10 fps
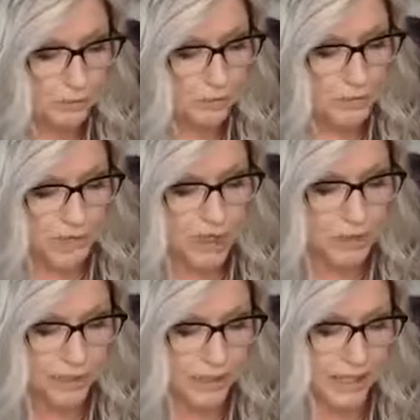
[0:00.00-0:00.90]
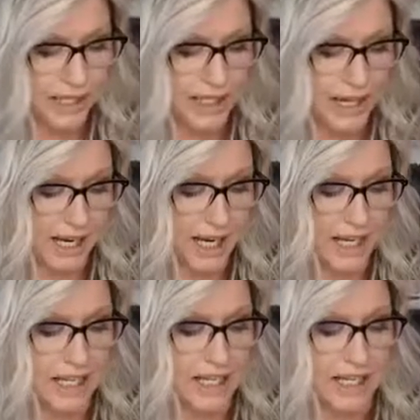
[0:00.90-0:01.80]
in 28 Day,
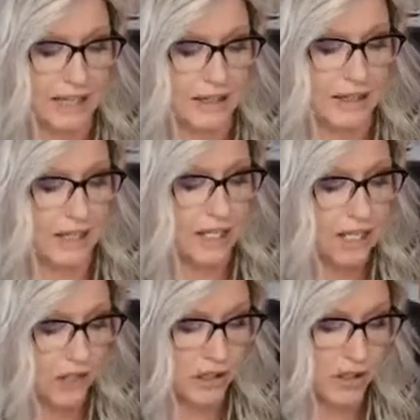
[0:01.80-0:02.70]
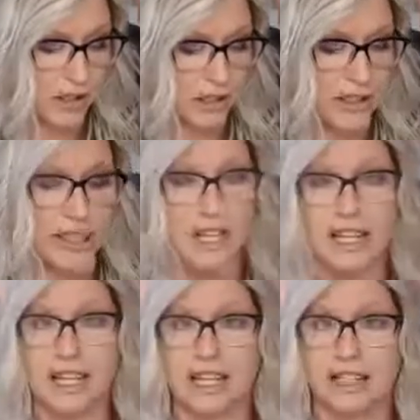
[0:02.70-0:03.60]
in the journal,
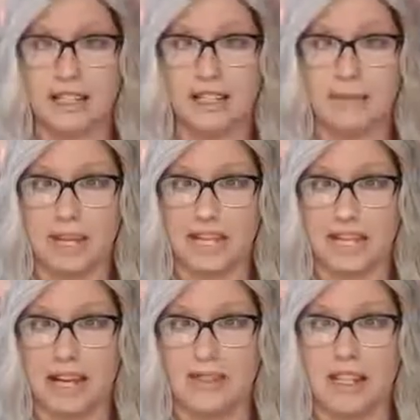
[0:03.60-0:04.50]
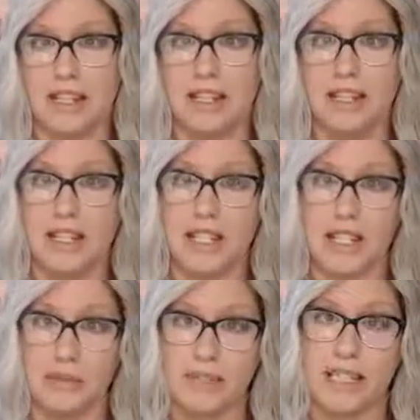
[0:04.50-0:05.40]
at the beginning of it, there is
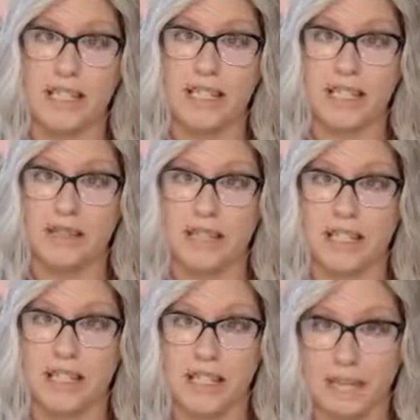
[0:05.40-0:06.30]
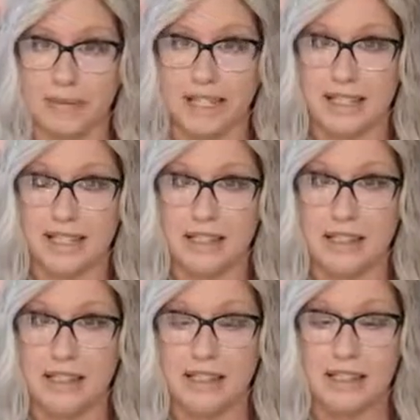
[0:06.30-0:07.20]
3 different segments.
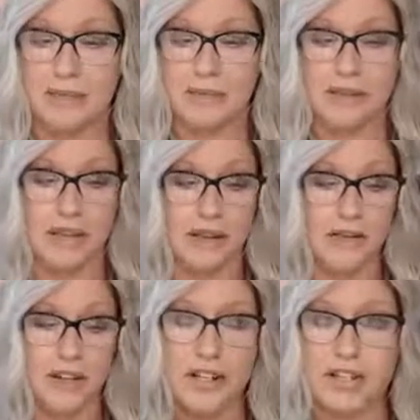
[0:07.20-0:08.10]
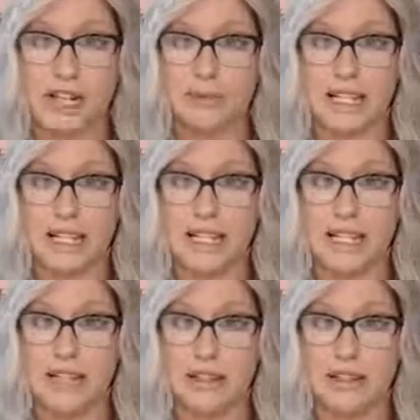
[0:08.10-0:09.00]
Now, the first segment
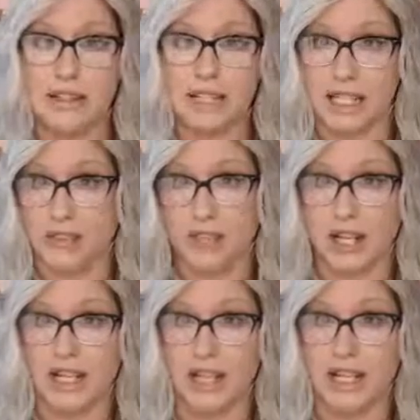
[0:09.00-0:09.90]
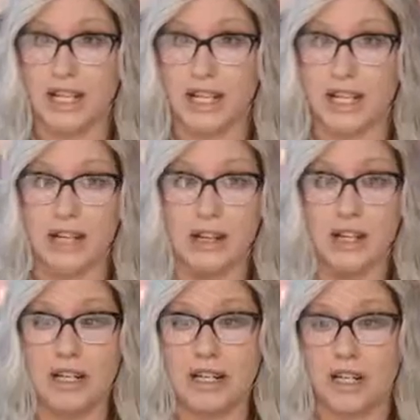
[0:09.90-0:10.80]
is the introduction, and
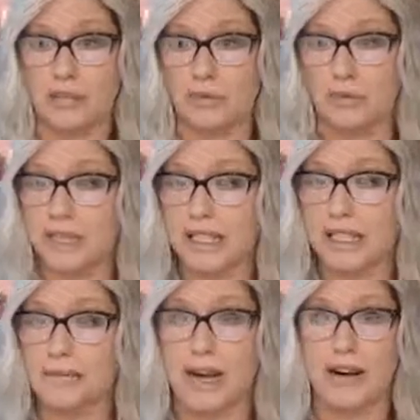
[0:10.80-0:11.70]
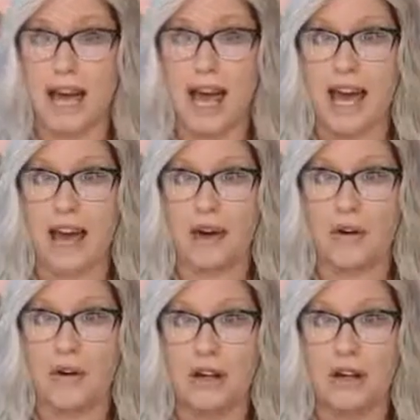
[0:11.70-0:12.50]
it's really about how